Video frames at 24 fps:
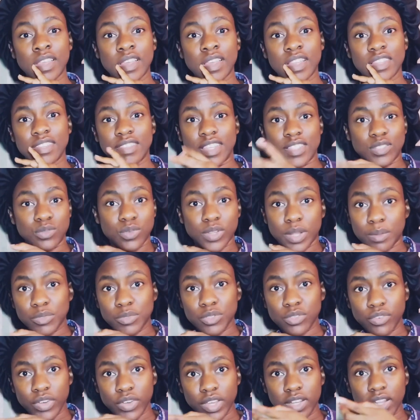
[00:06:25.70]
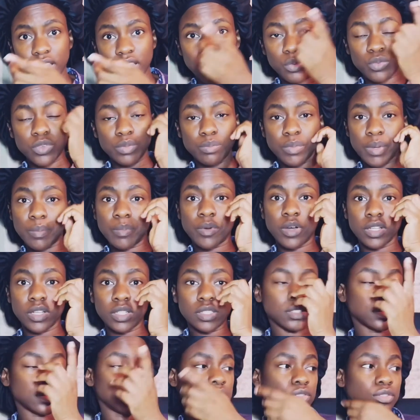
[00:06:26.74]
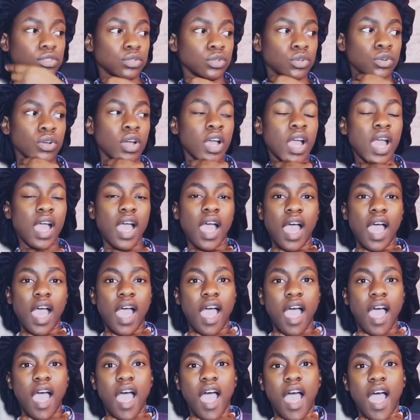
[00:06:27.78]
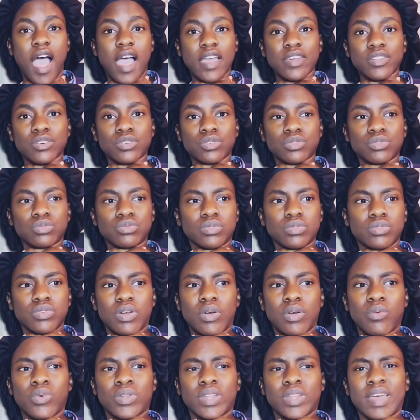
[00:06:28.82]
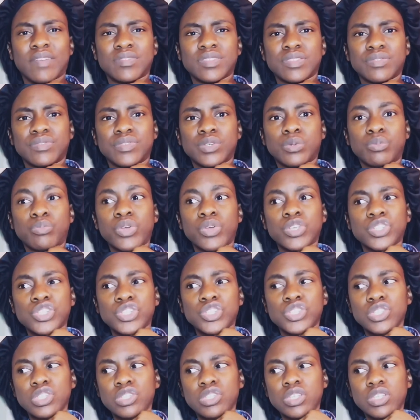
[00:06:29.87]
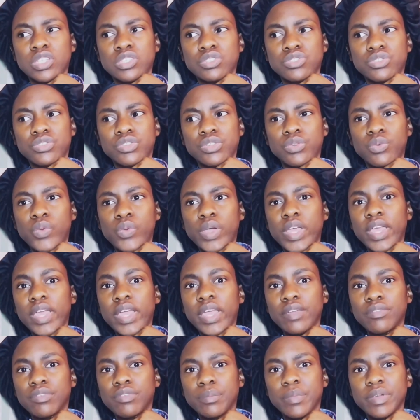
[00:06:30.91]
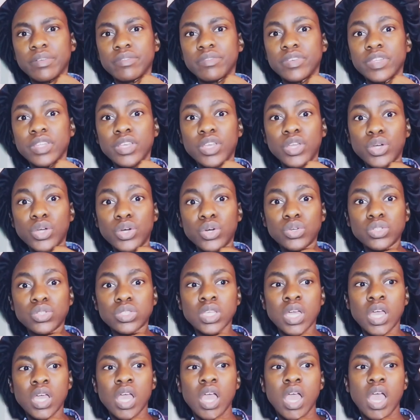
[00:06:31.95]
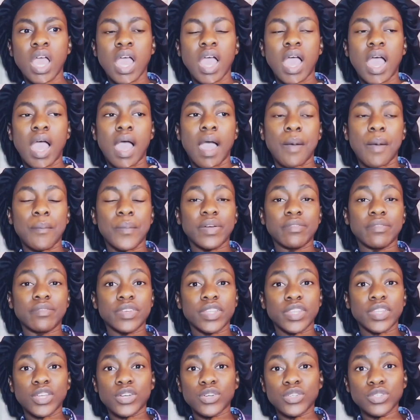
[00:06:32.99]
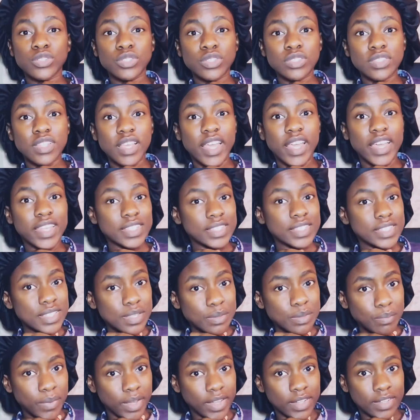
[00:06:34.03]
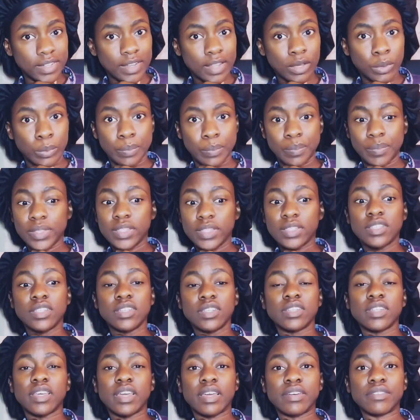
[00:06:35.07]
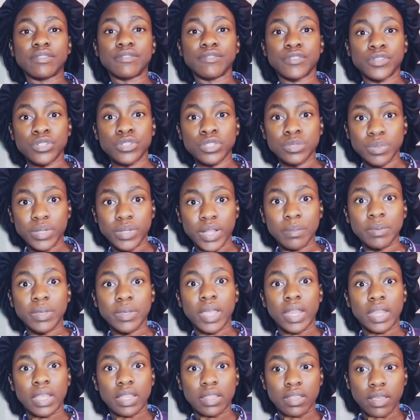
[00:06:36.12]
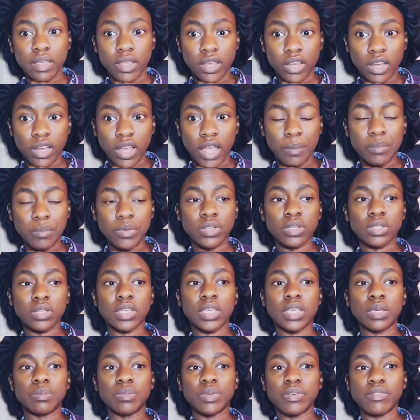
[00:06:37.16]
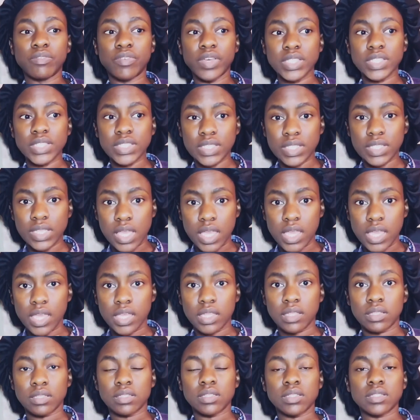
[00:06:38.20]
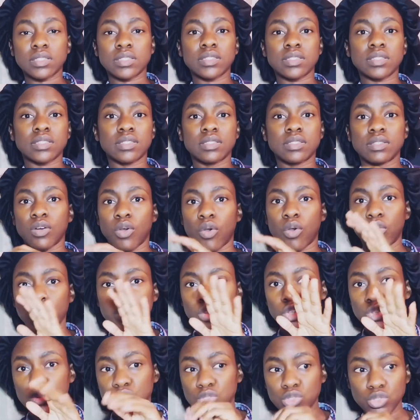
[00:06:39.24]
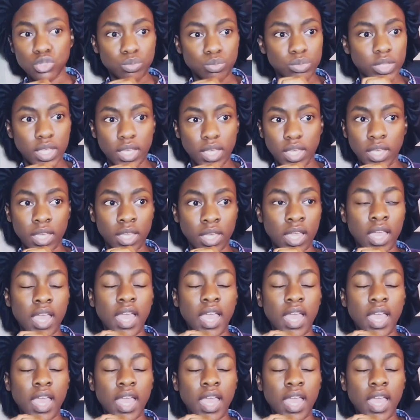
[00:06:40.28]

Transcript: that's what I'm doing right now with my bonnet. You know, I don't want to have to feel pressure to look a certain way for my videos. My video editing might not be good at first, but I'm getting there. I'm gonna keep investing in this whole YouTube thing,